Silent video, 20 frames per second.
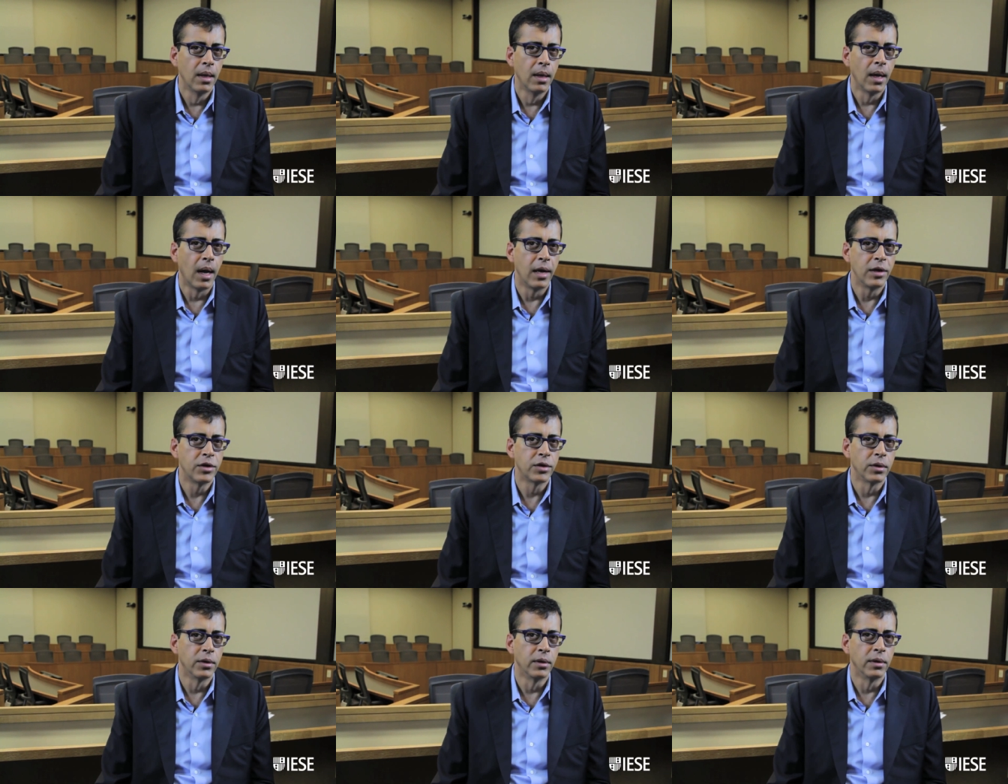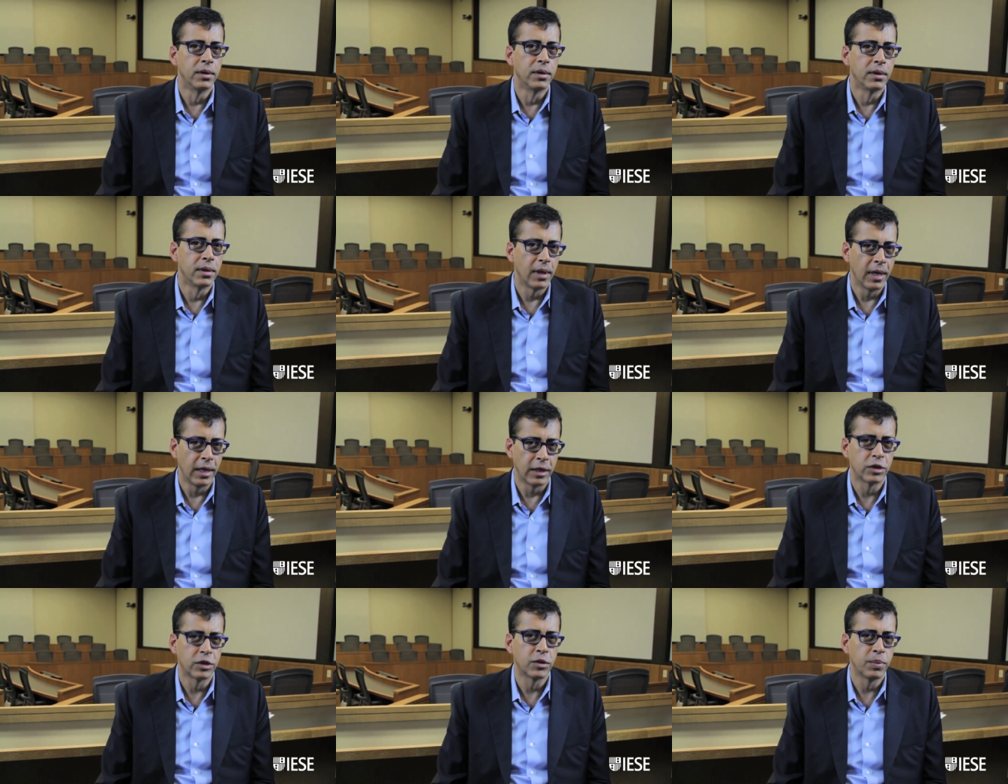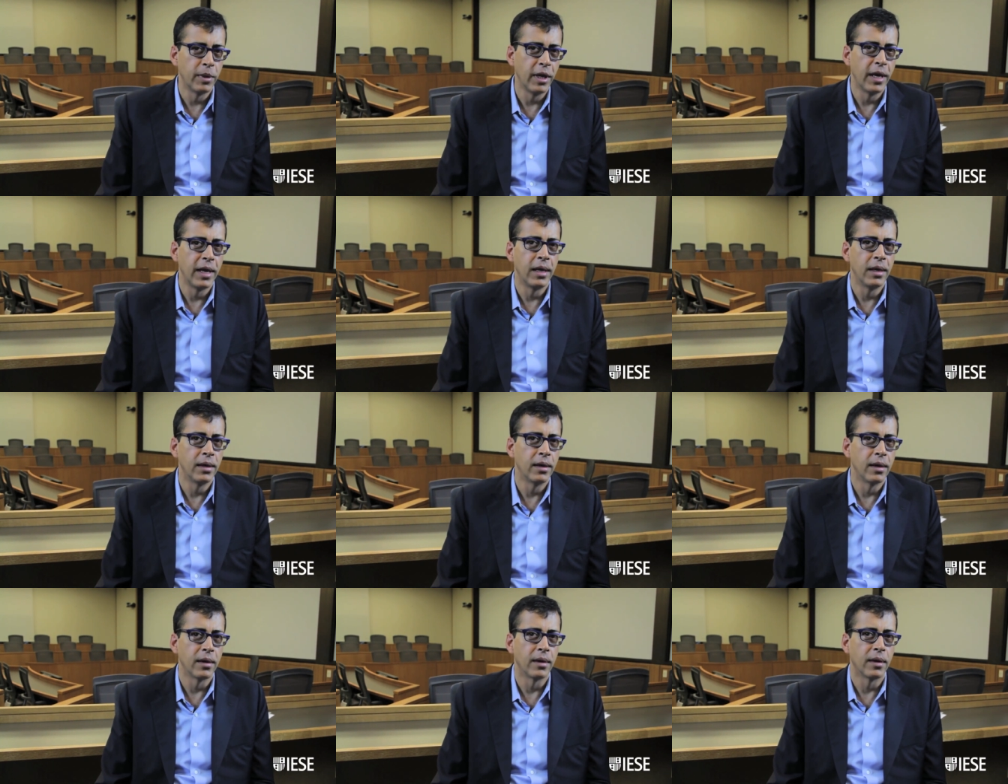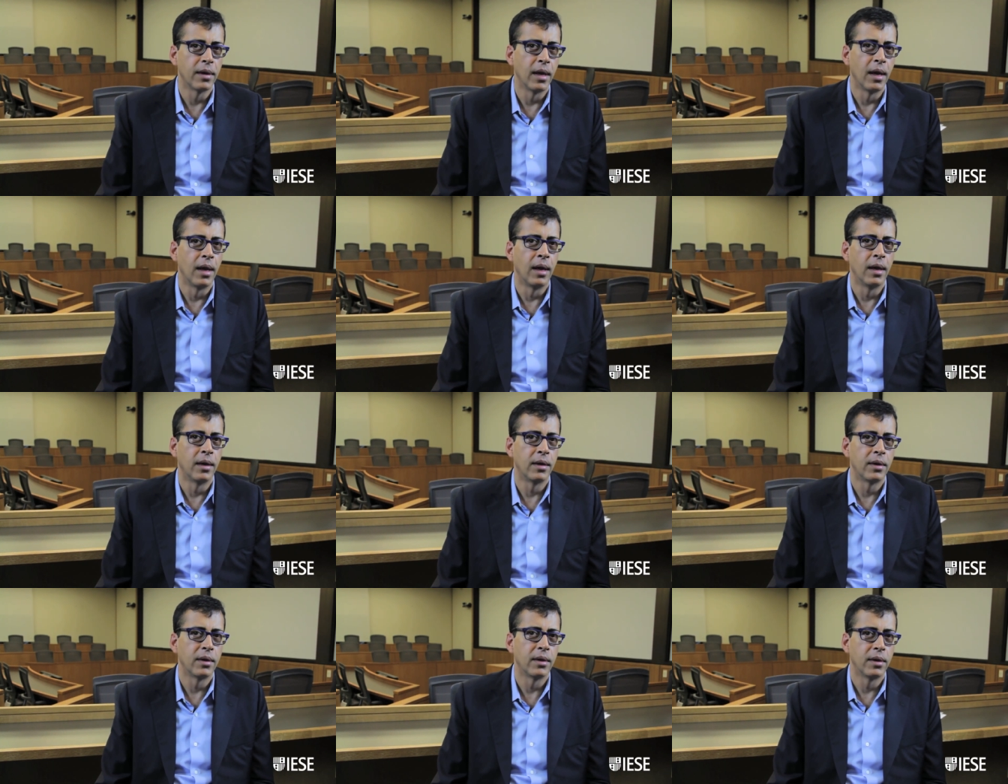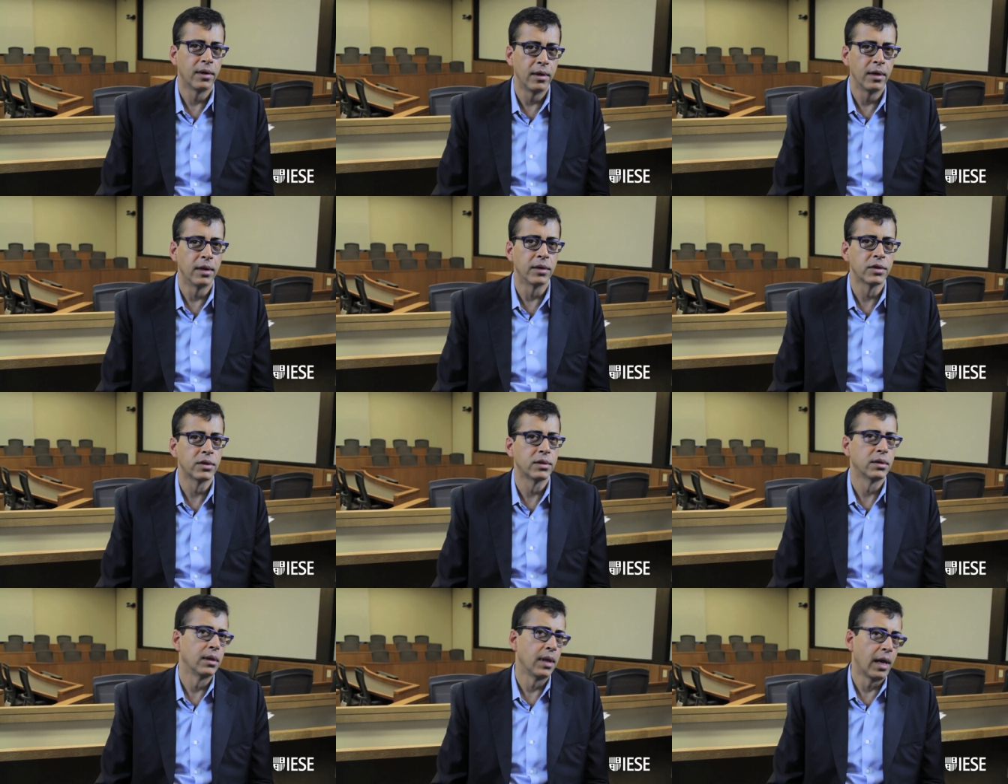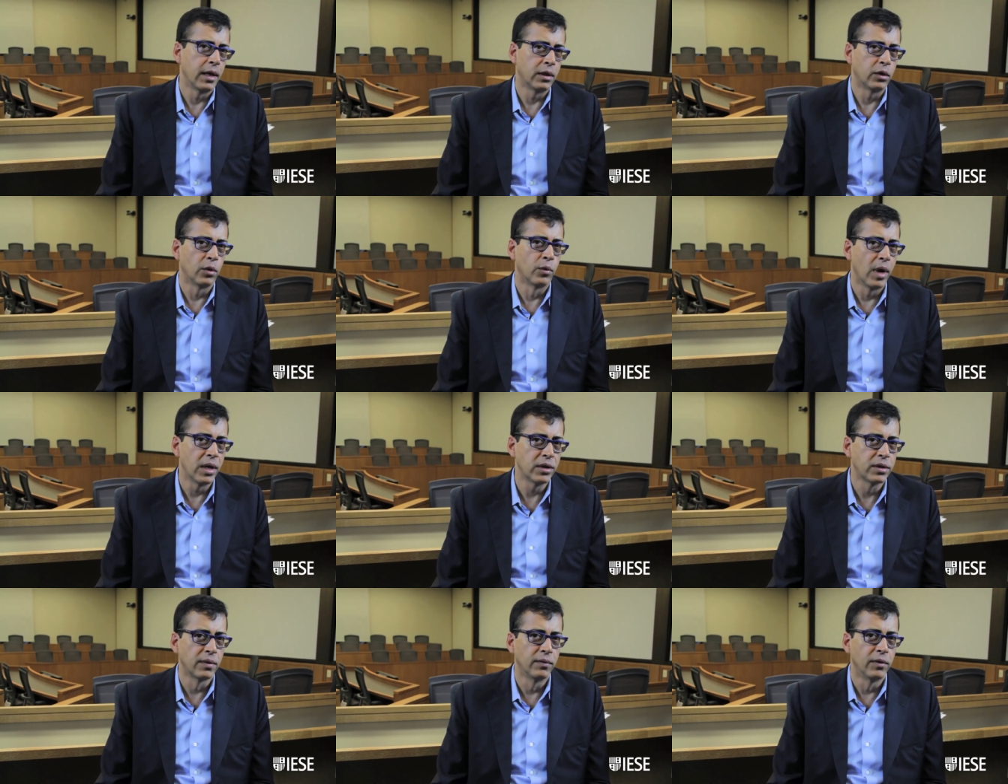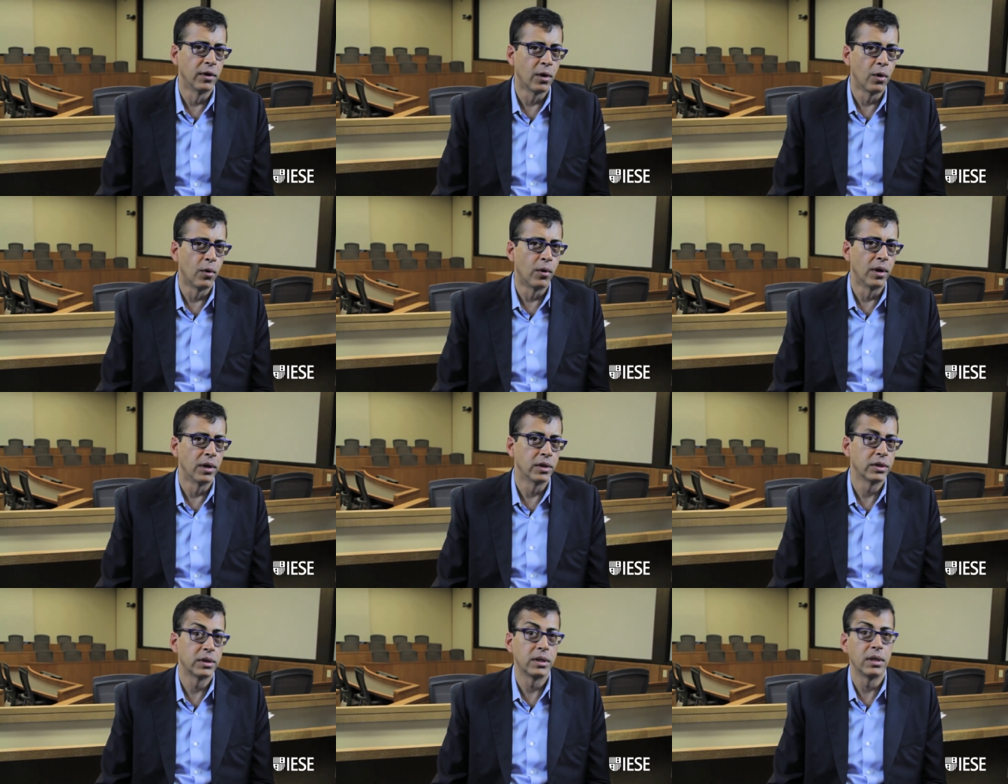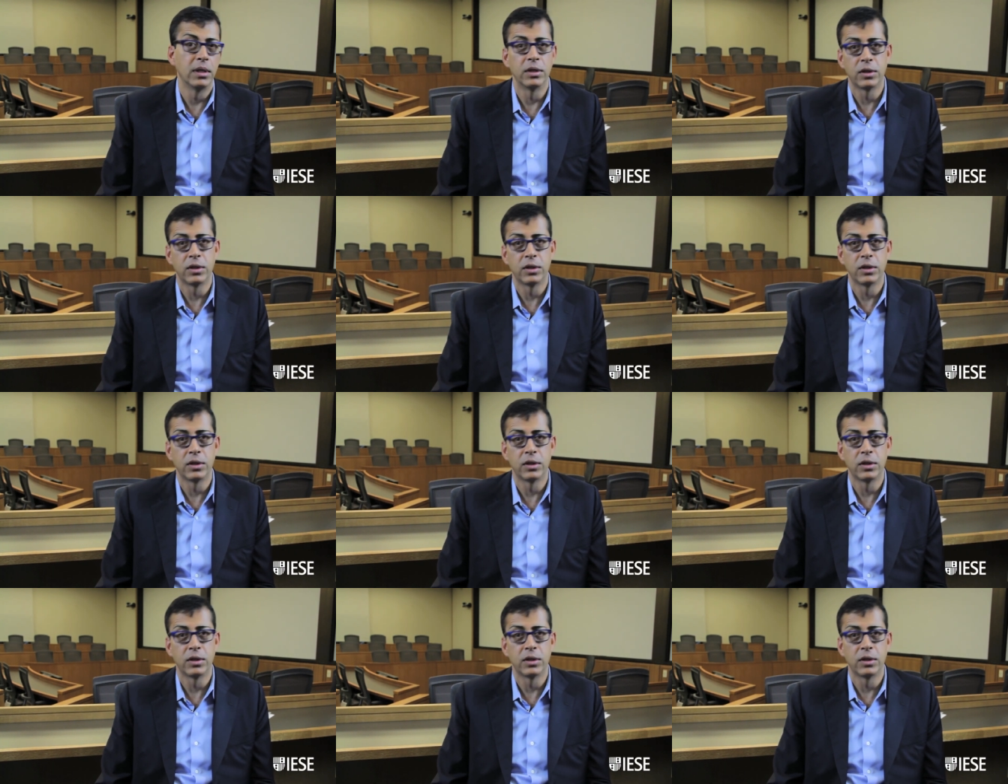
I should explain that this, like the rest of the course,